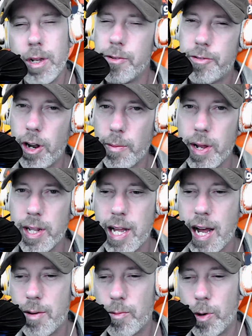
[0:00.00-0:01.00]
You follow me on
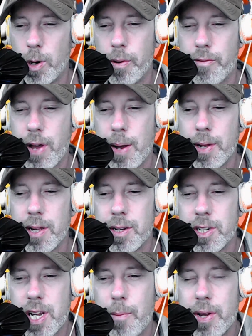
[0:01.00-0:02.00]
that, Roy family?
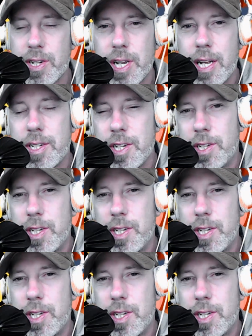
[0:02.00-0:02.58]
Does that make sense?